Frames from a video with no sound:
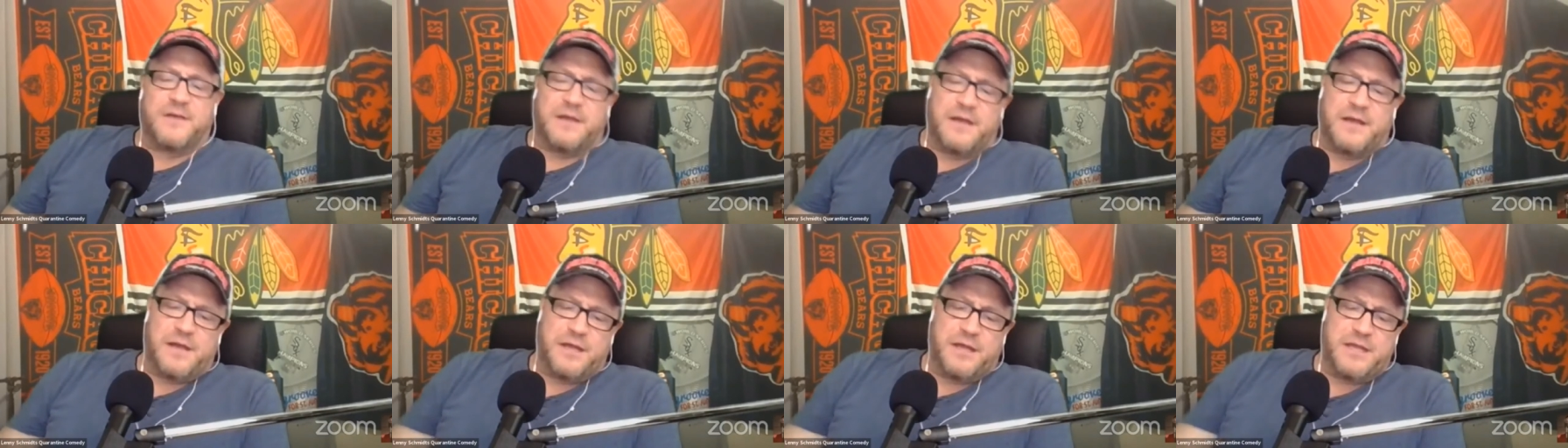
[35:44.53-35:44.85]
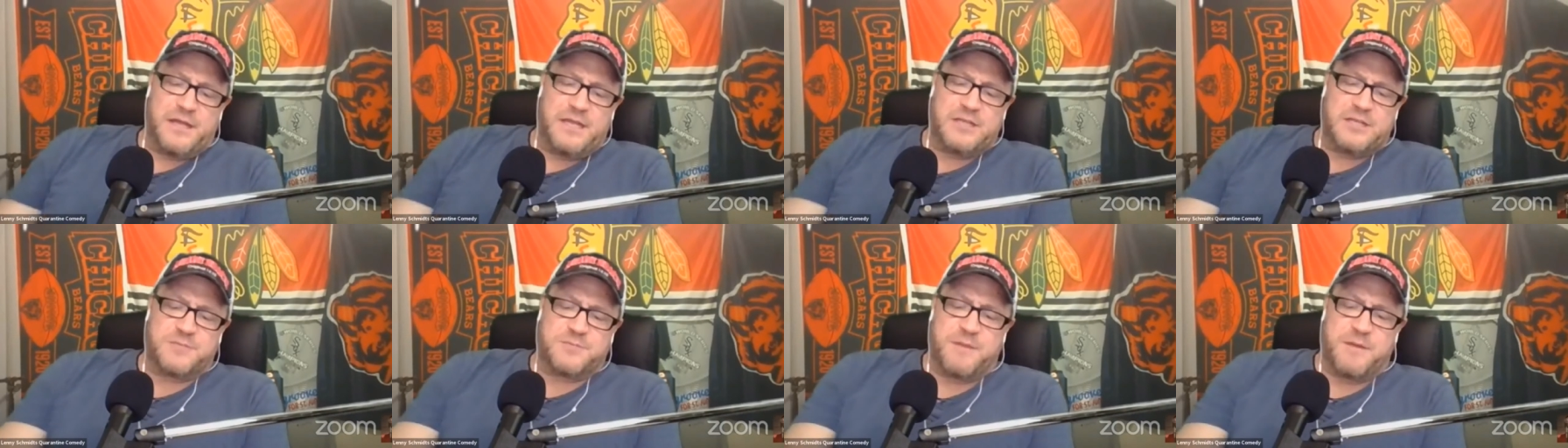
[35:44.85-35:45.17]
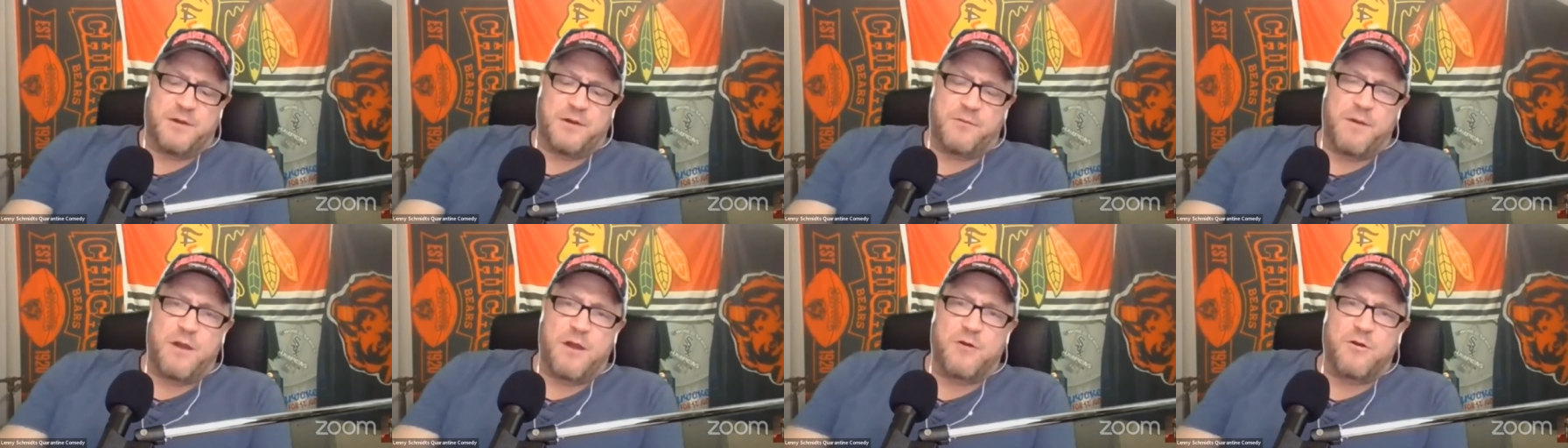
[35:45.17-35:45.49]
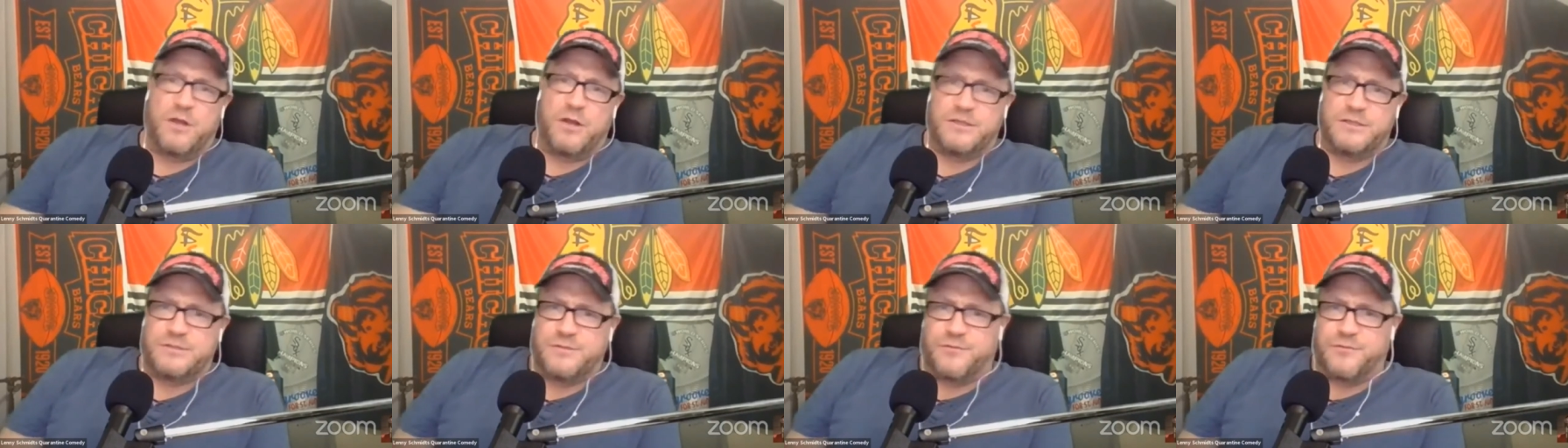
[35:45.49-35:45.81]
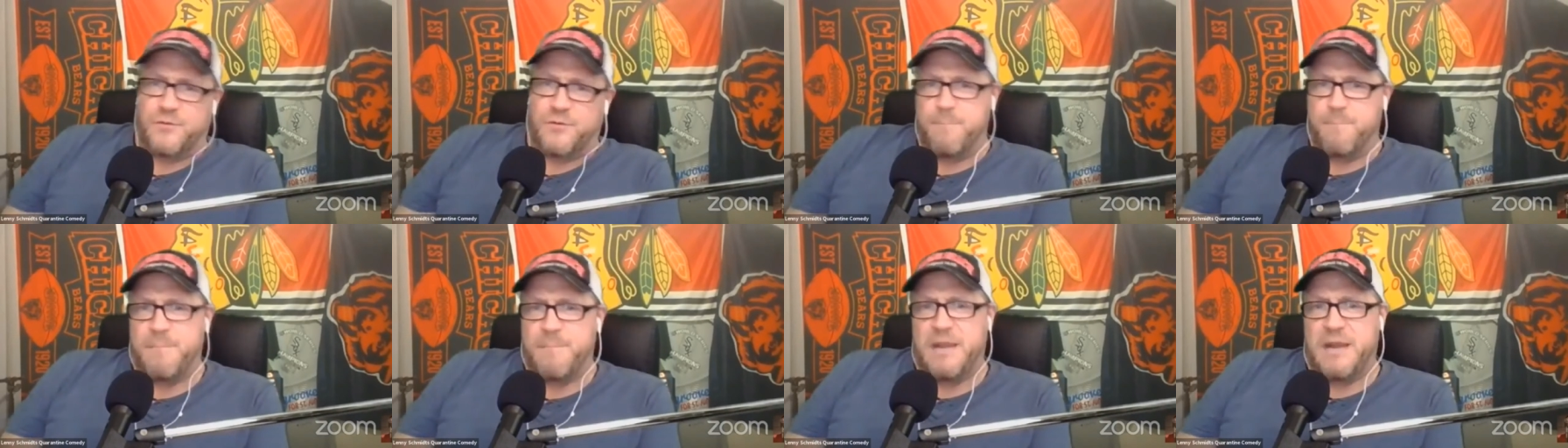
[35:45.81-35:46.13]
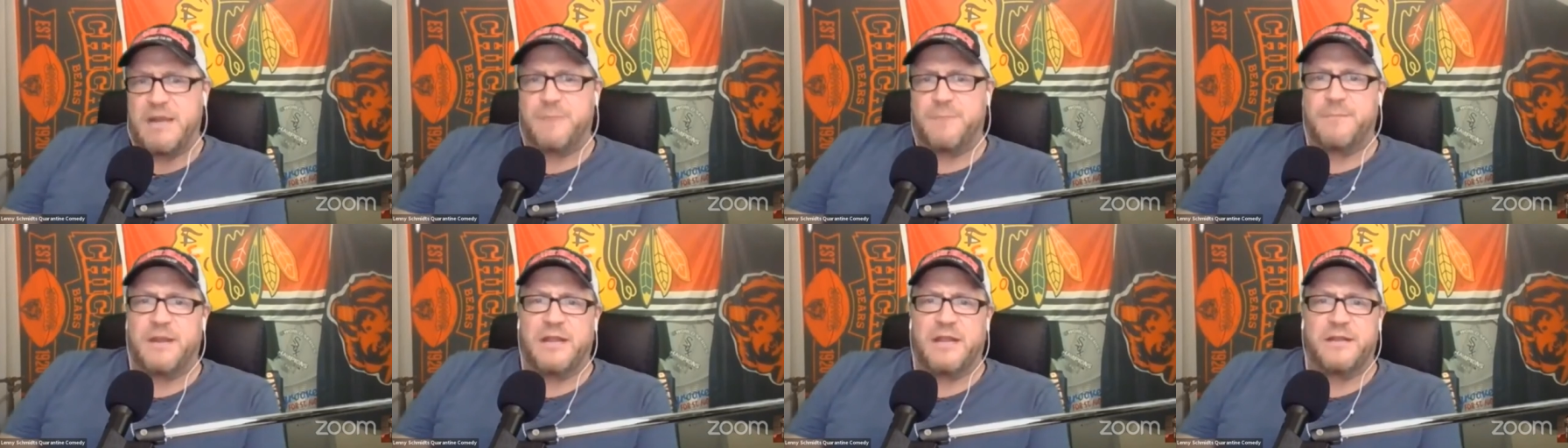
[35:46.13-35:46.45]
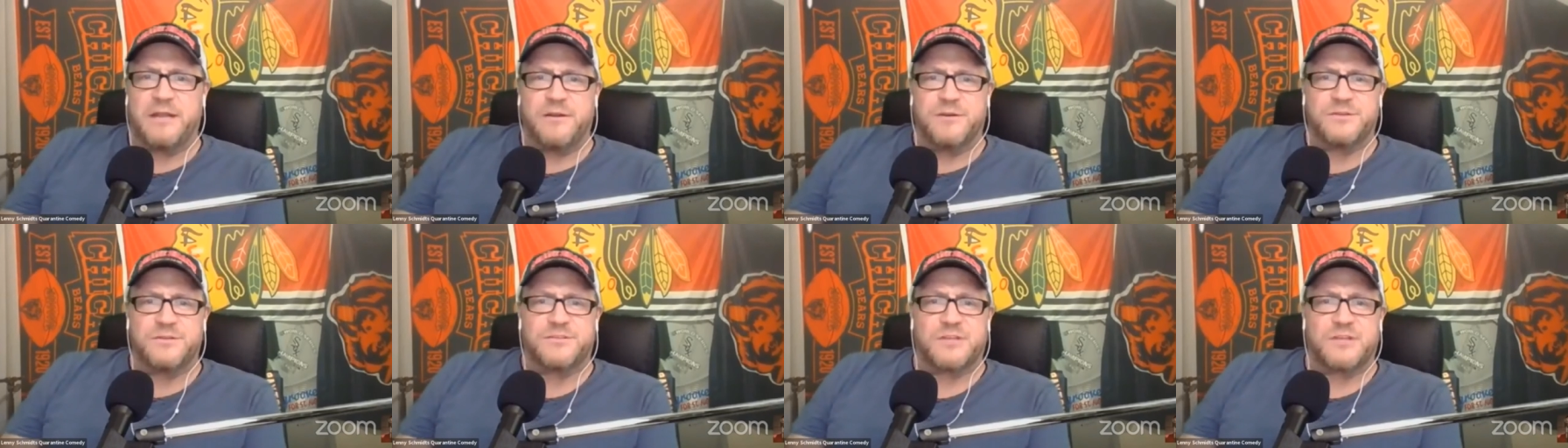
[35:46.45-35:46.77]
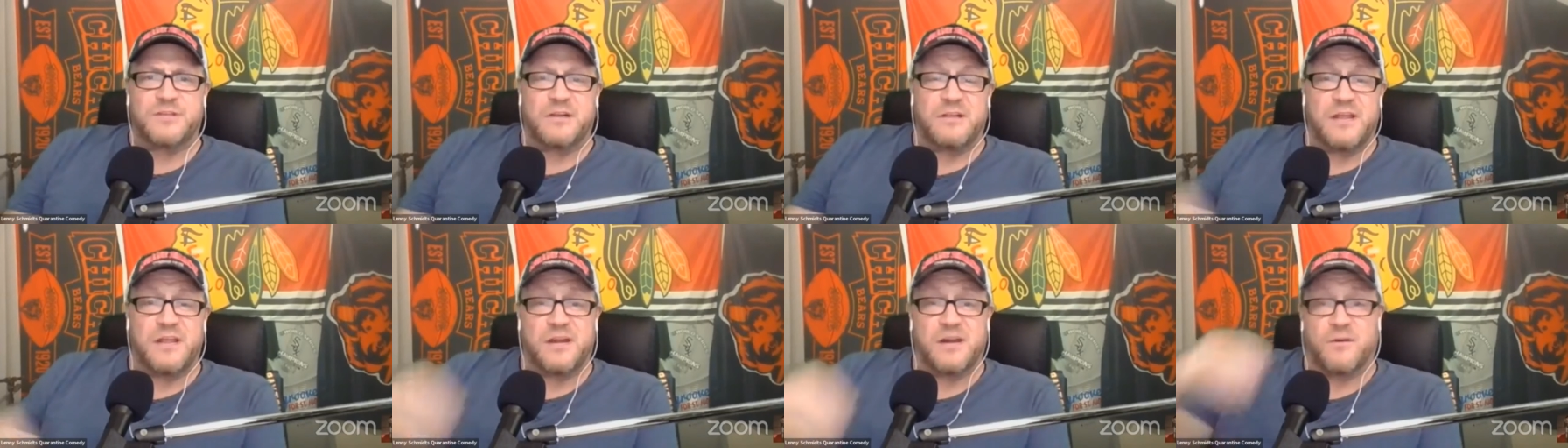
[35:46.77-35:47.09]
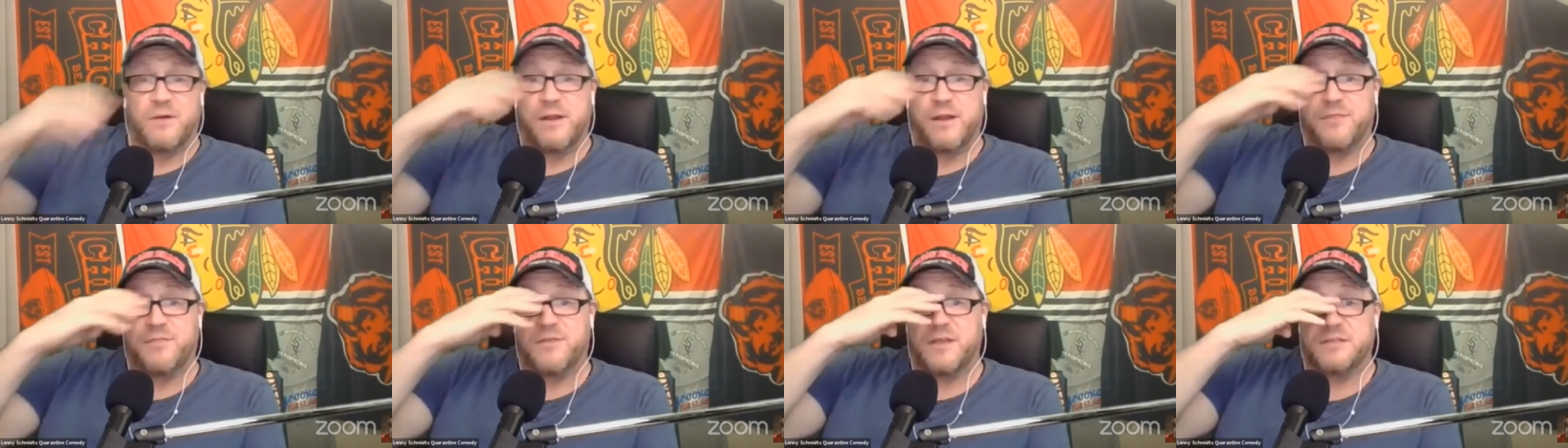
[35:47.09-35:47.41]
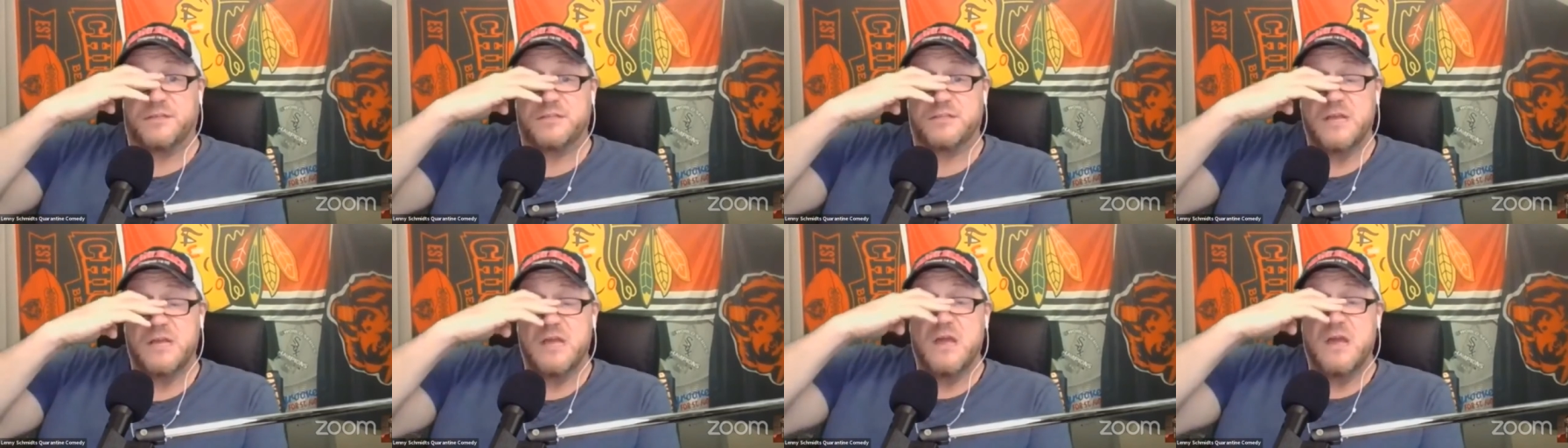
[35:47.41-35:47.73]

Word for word: Uh, he has been around also for many, many years, done a lot of great things.